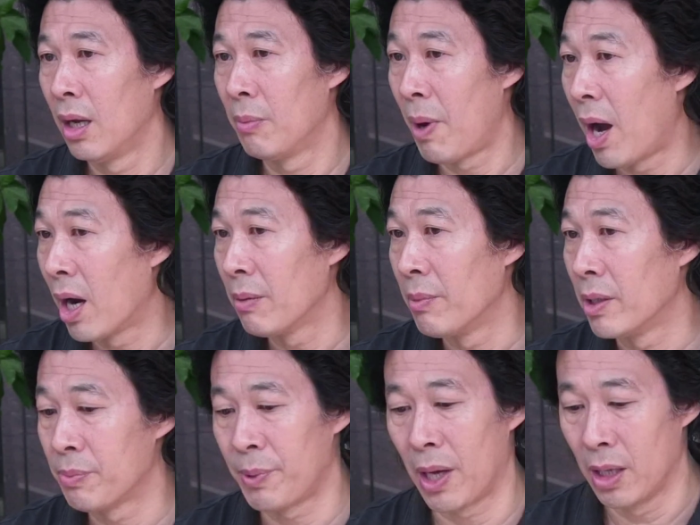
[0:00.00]

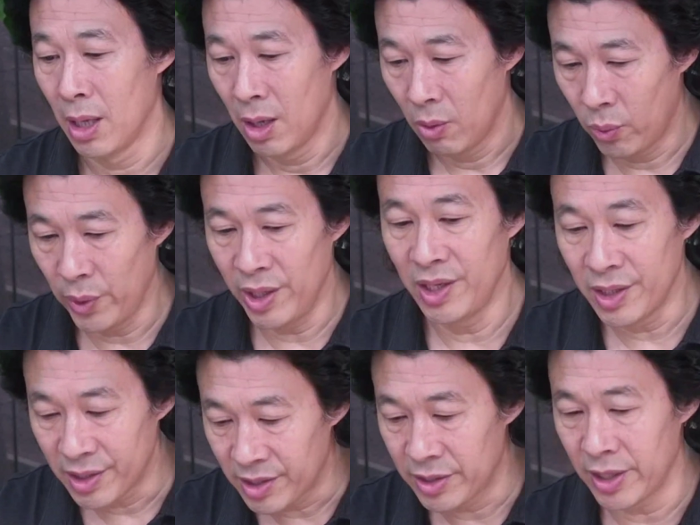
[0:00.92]
Parliament, but
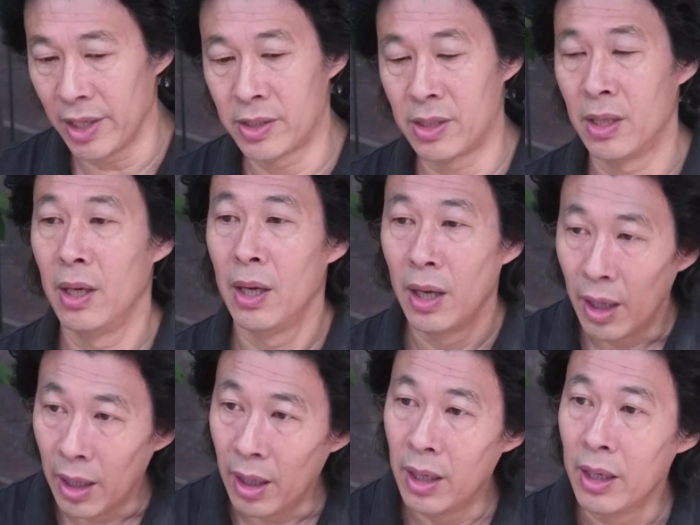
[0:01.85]
we sit
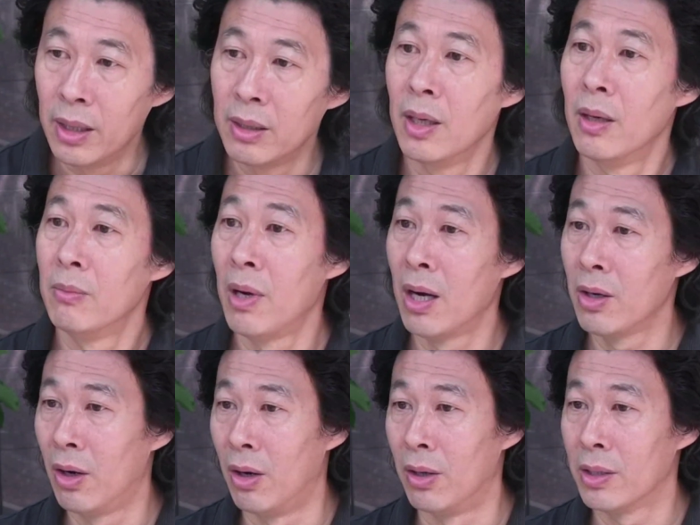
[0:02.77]
in
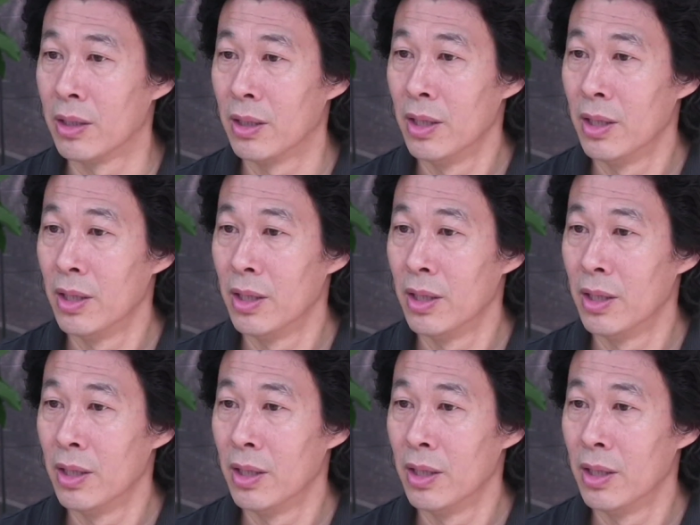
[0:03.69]
Bangkok,